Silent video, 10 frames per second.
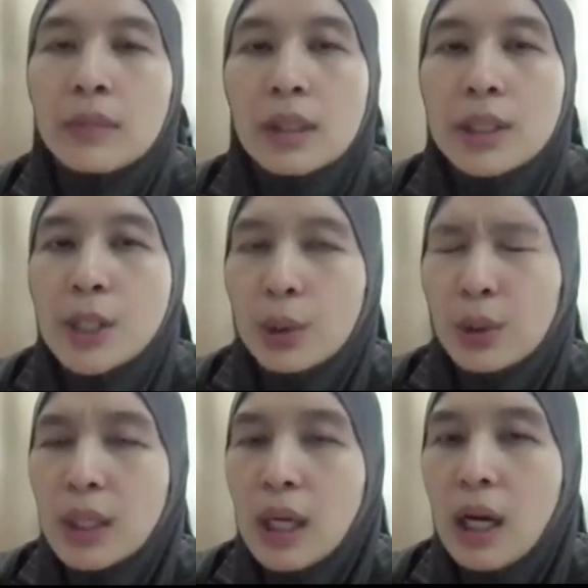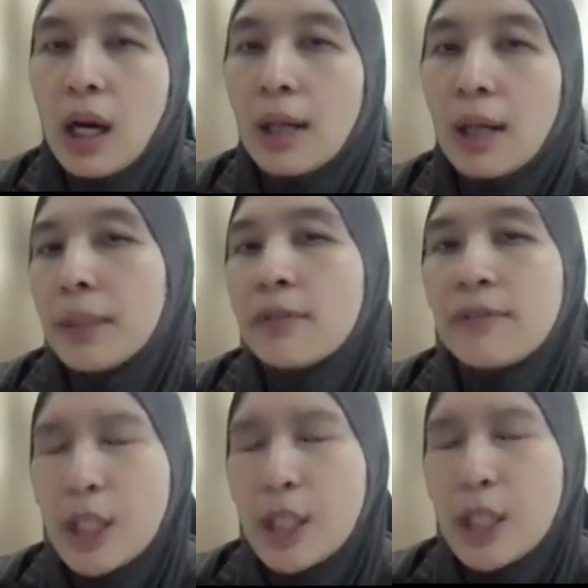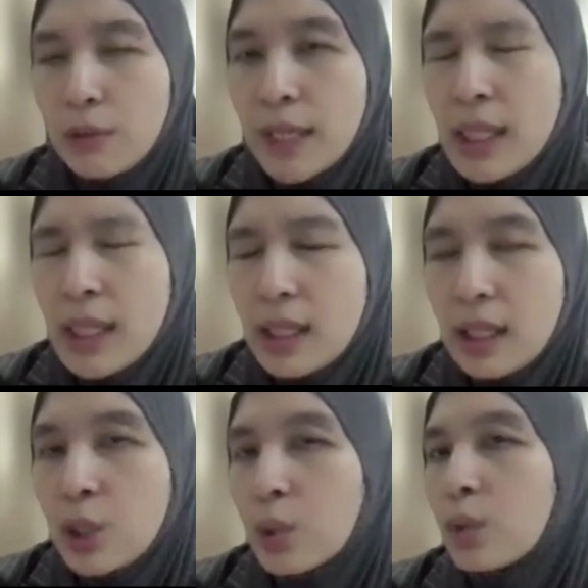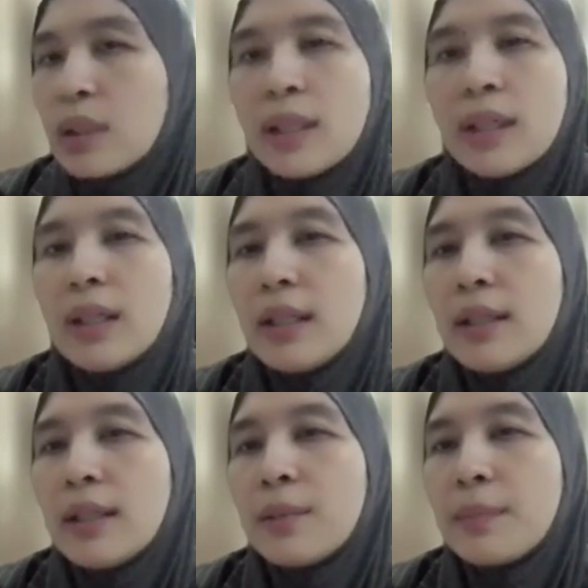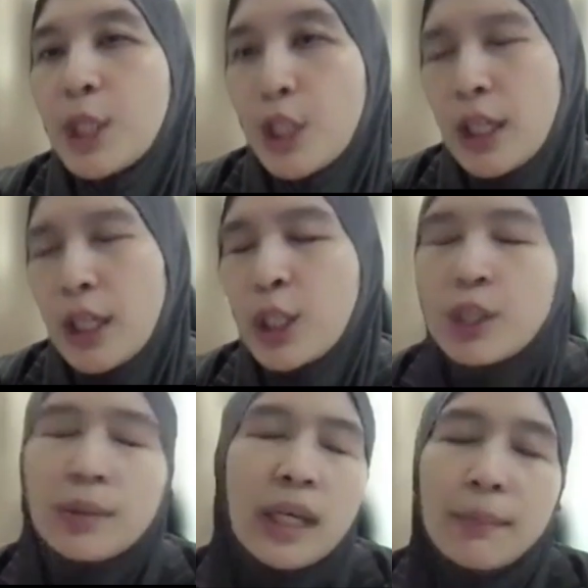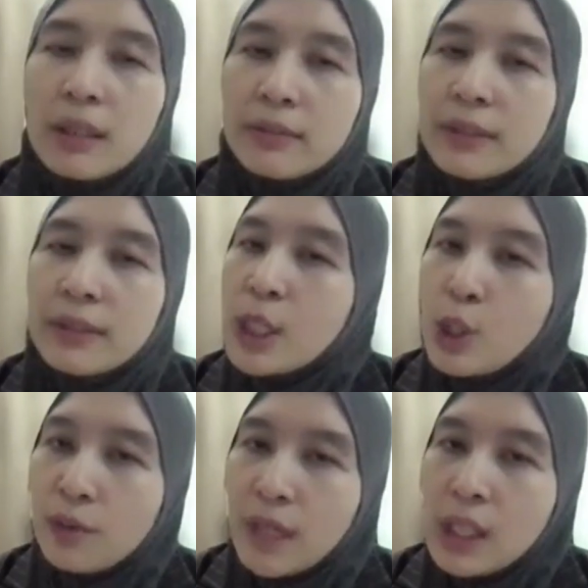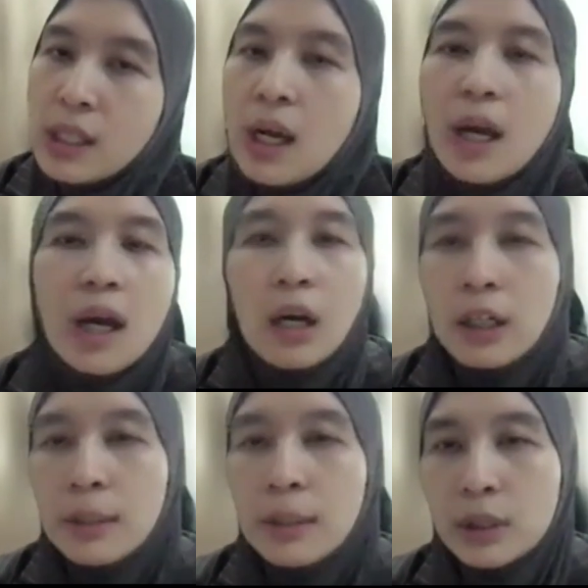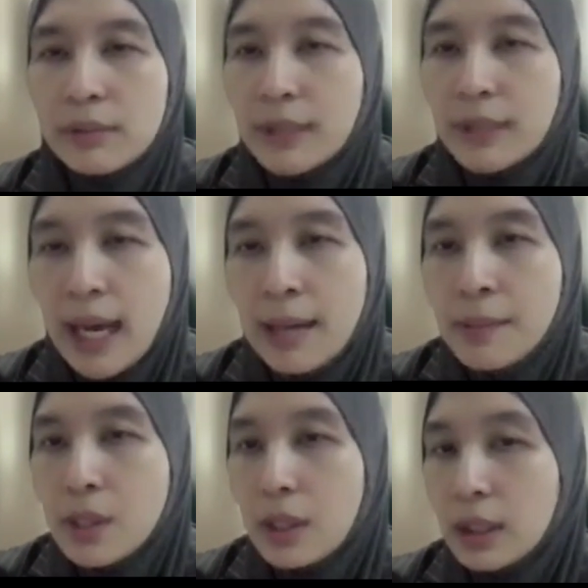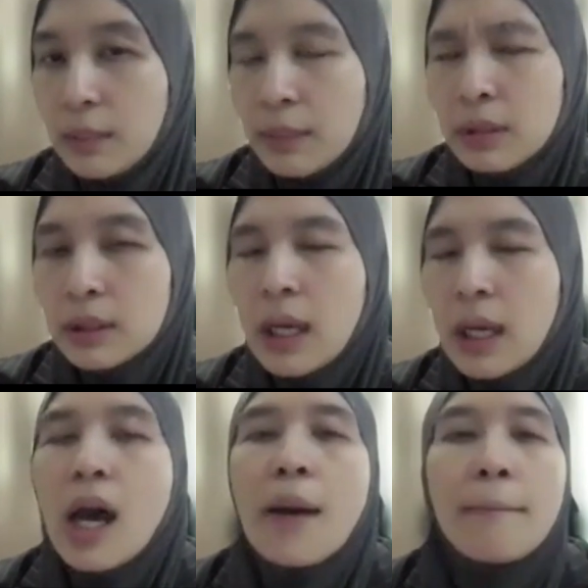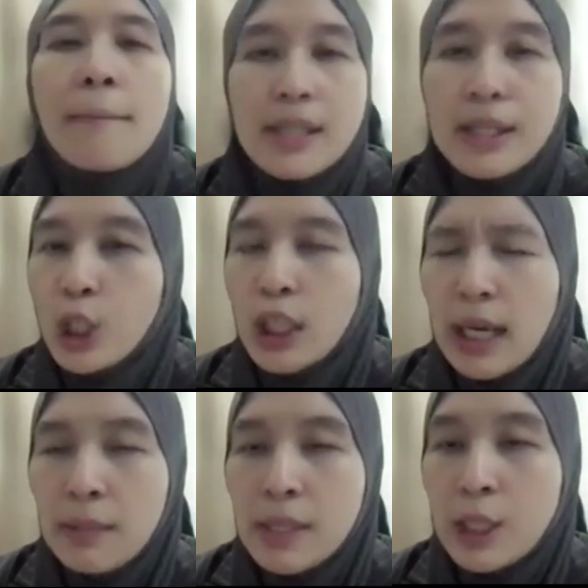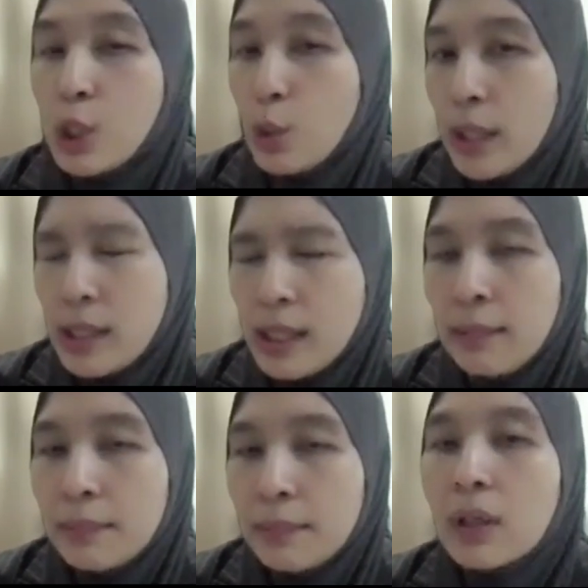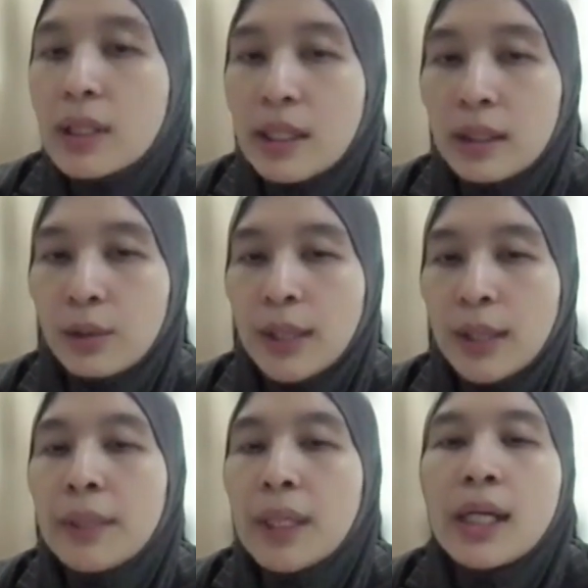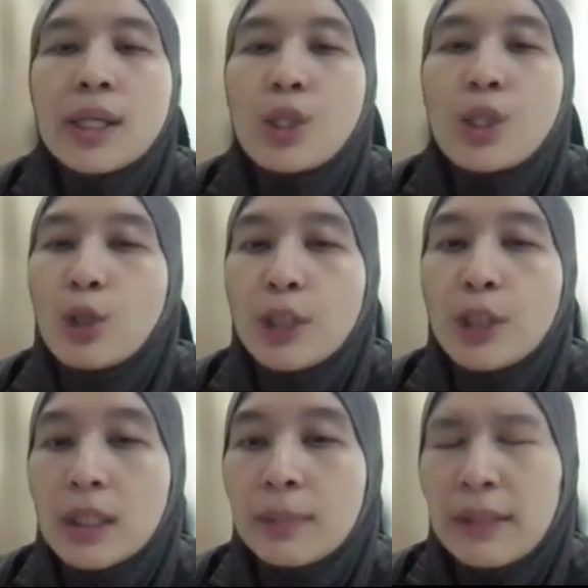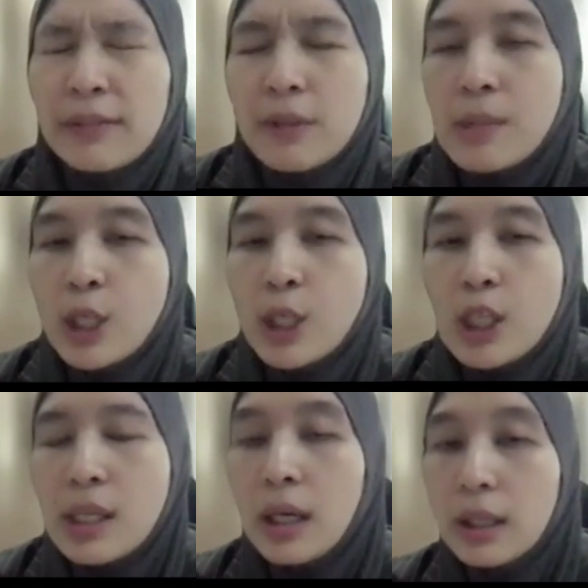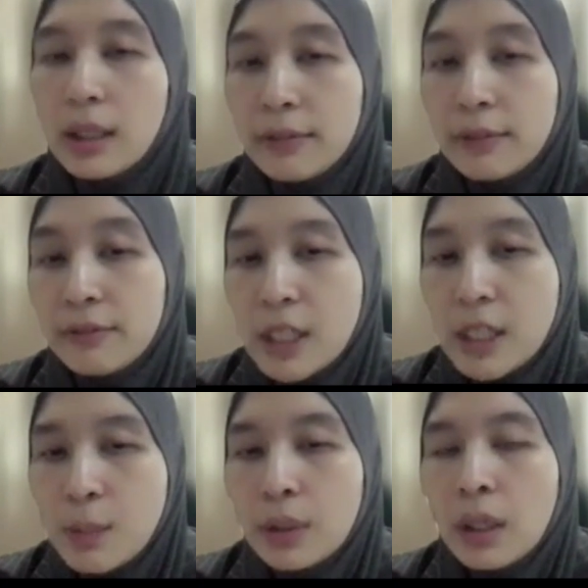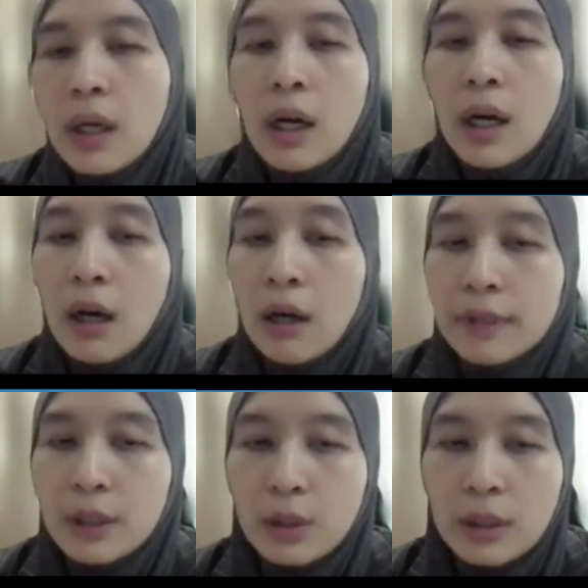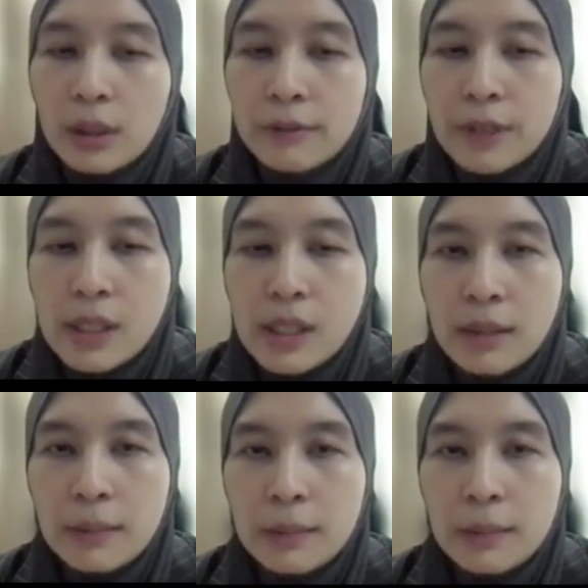So face-to-face, so the patient education can be delivered face-to-face or remotely via apps or emails, messaging apps such as WhatsApp or Telegram, social media platforms such as Live on Facebook, or video conferencing.